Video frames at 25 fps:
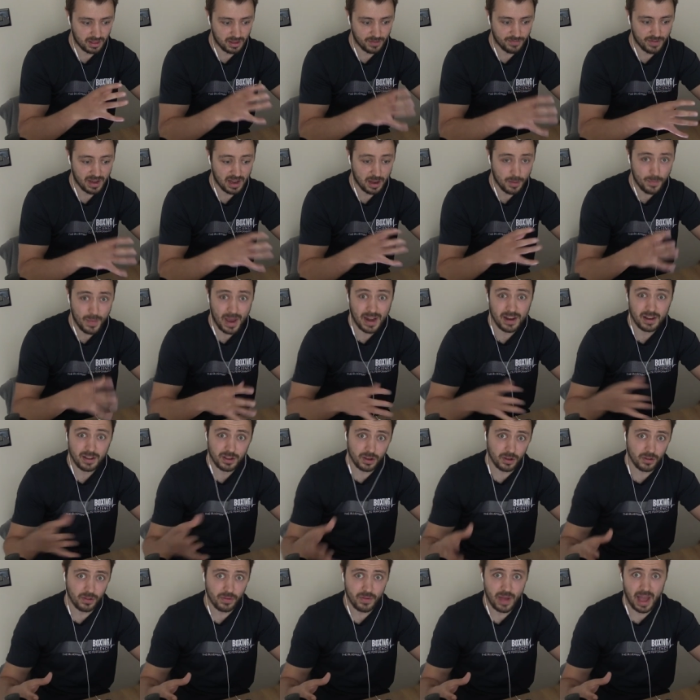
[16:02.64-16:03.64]

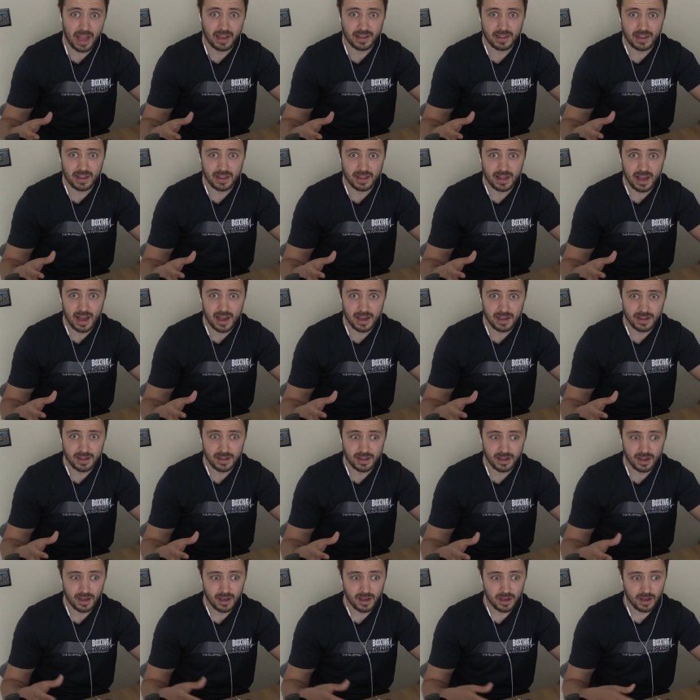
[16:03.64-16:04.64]
developmental exercise.
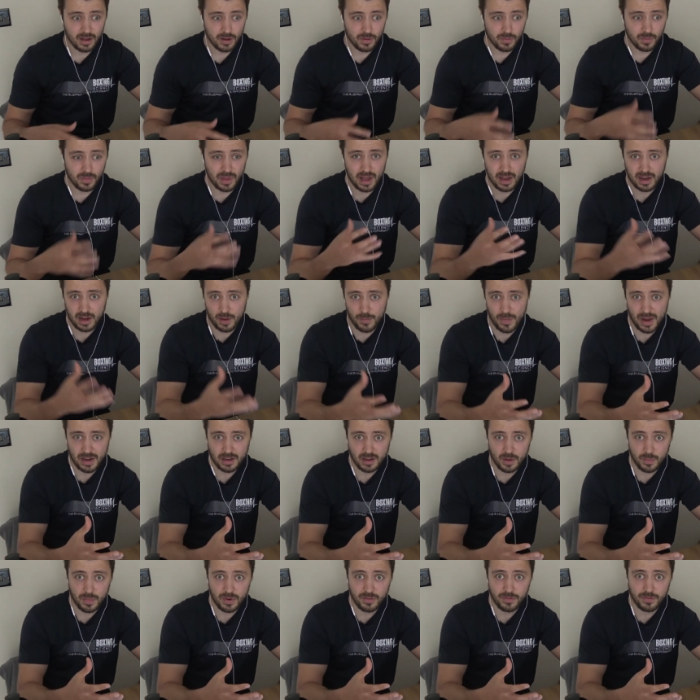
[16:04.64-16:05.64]
Like I
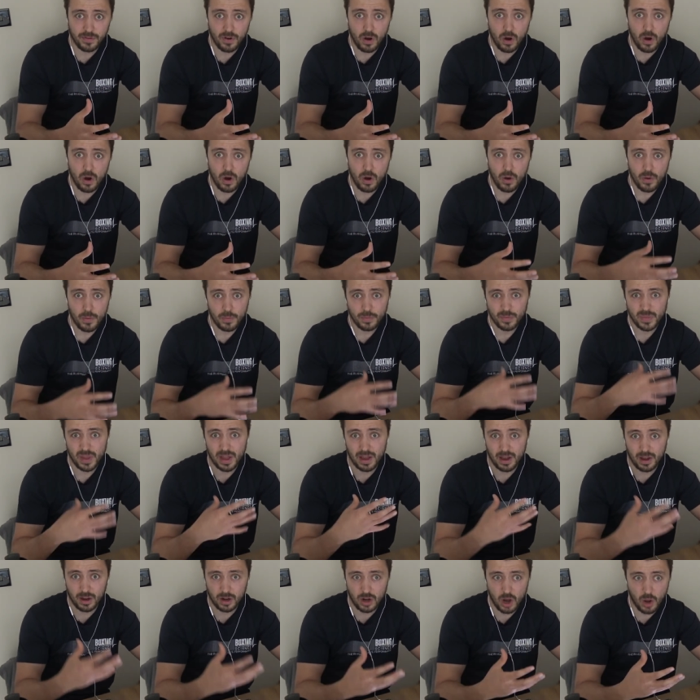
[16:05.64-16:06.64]
mentioned before,
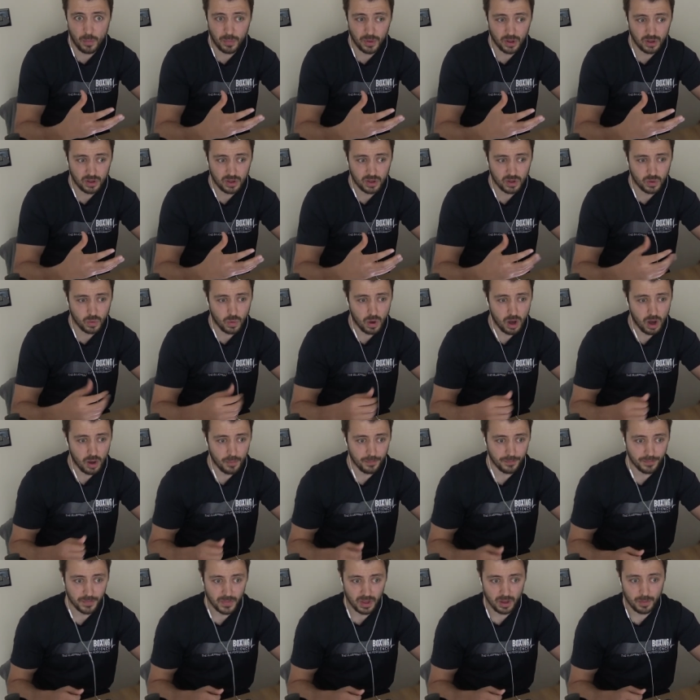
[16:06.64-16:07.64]
like a goblet
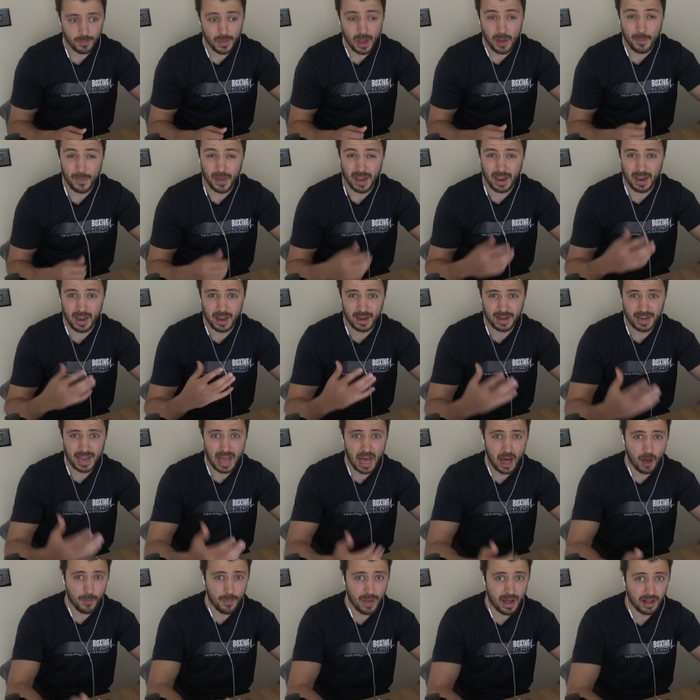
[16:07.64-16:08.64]
squat, maybe a
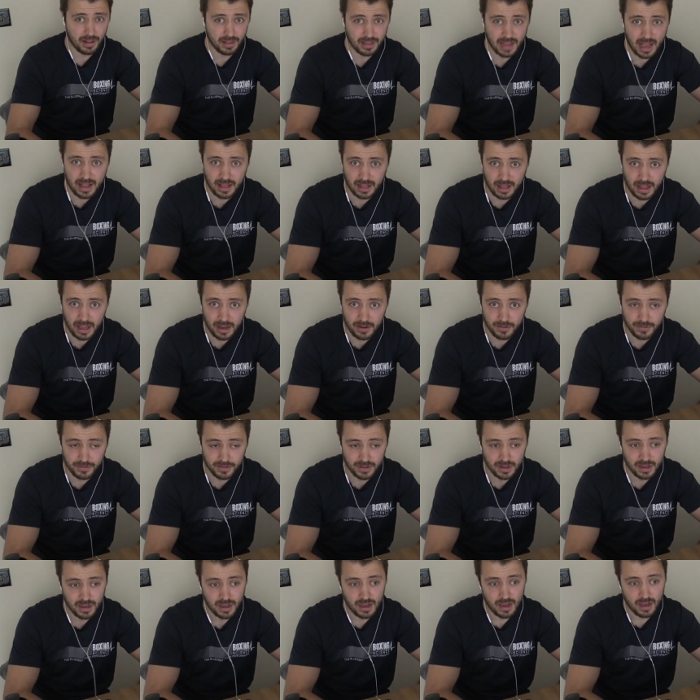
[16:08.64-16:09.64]
kettlebell deadlift,
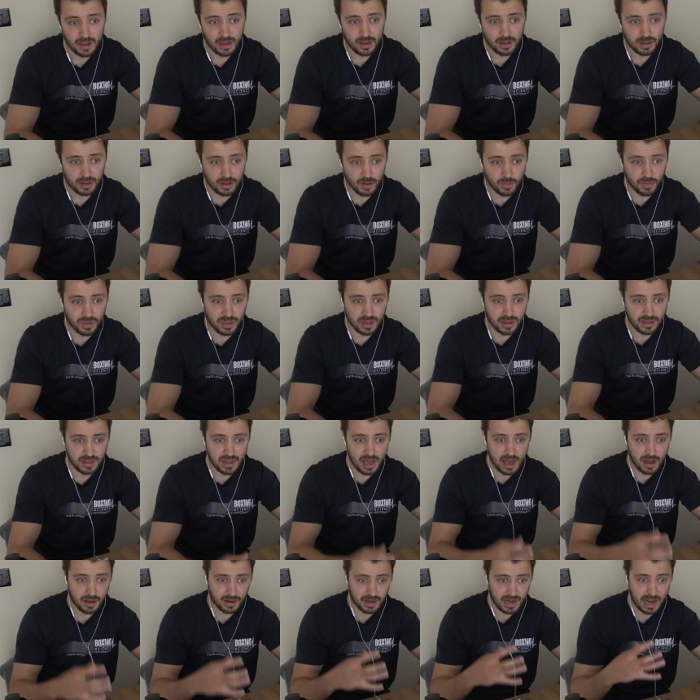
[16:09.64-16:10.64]
something
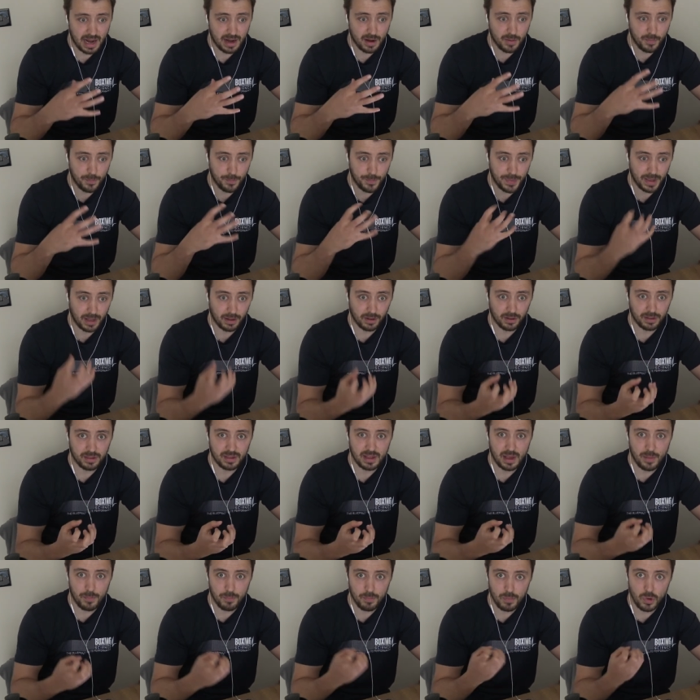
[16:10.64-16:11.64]
that kind of builds
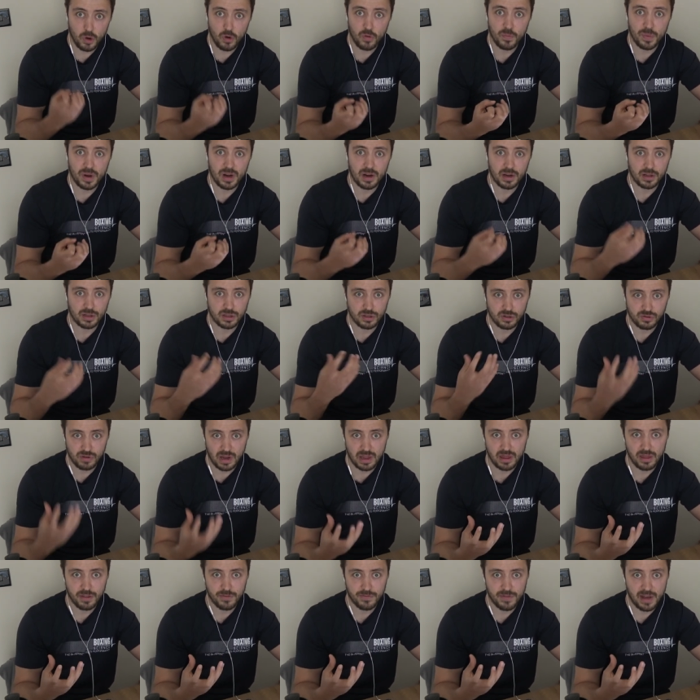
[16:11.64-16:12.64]
their movement and
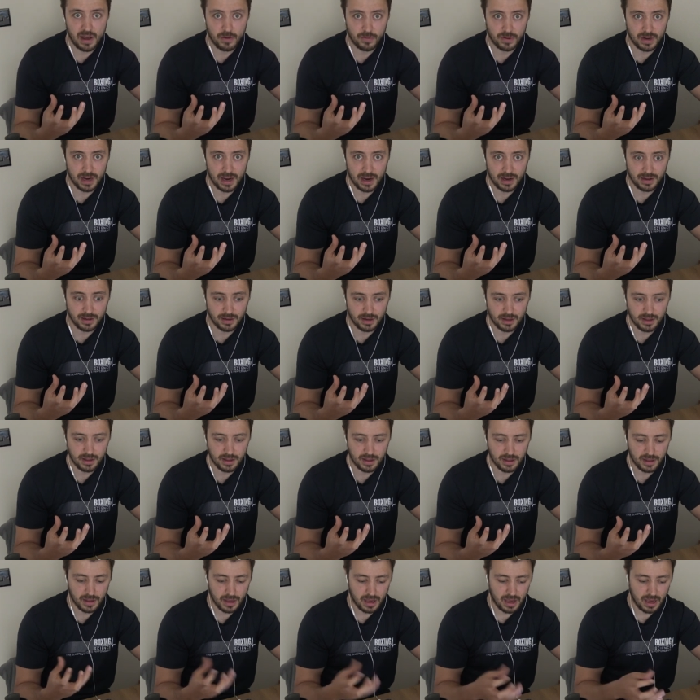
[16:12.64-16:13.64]
strength
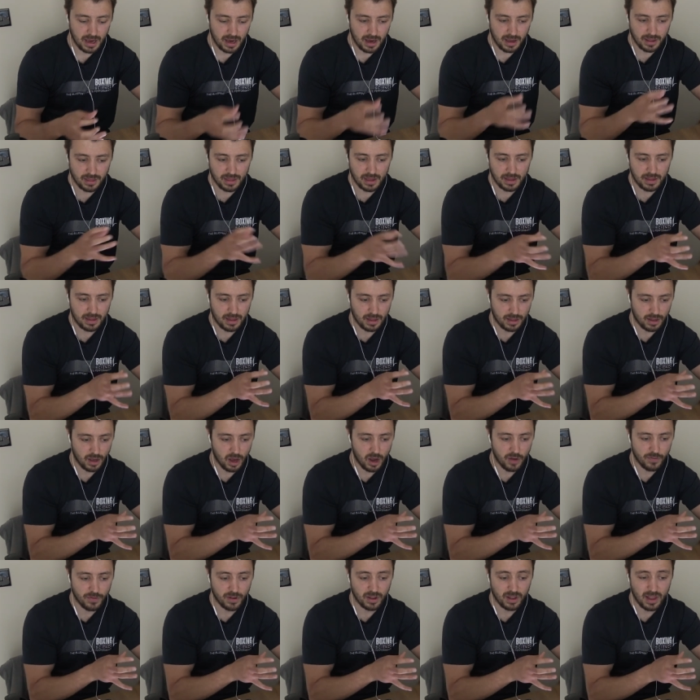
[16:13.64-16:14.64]
foundations. And this is
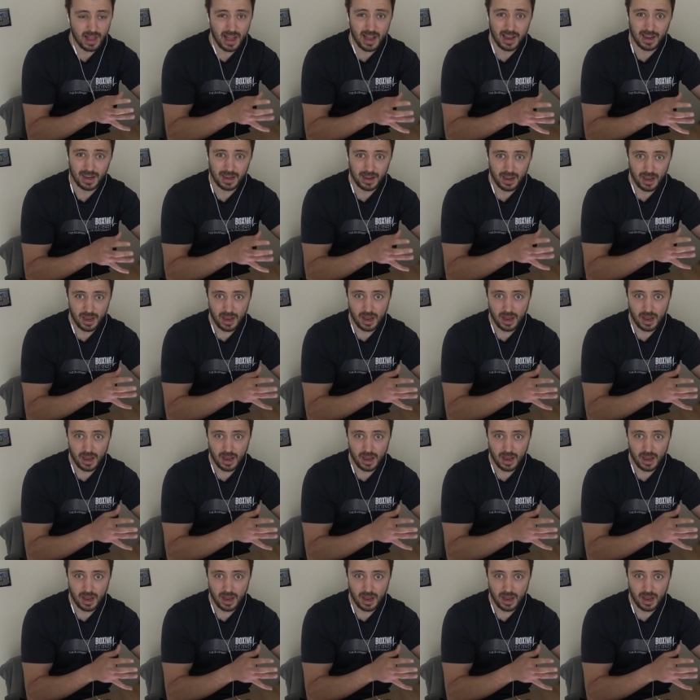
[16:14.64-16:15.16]
over like